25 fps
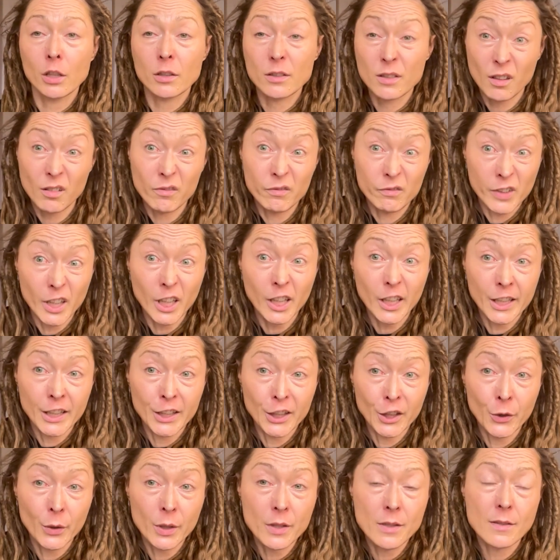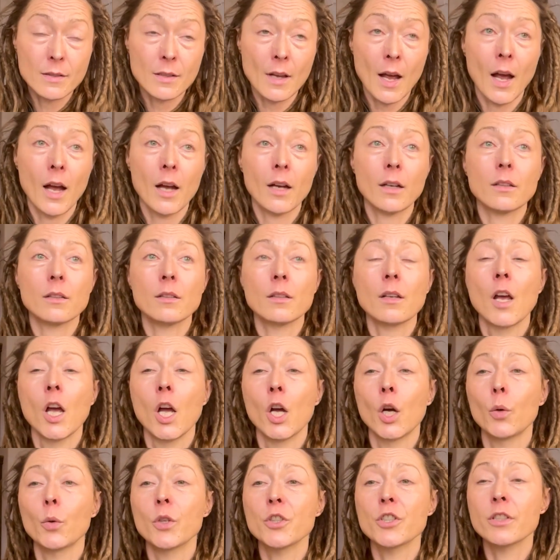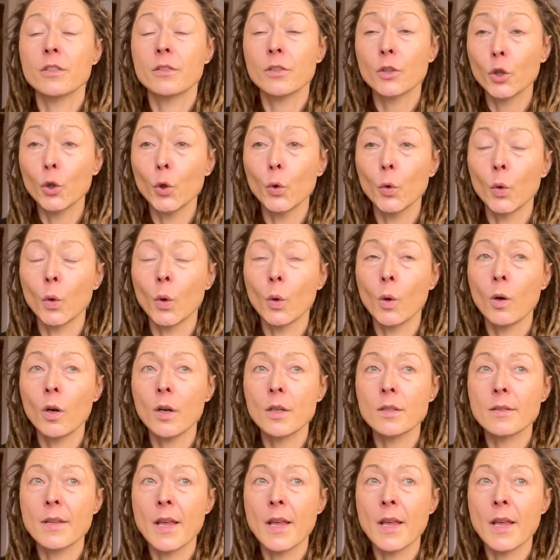It's very unisex, which is cool because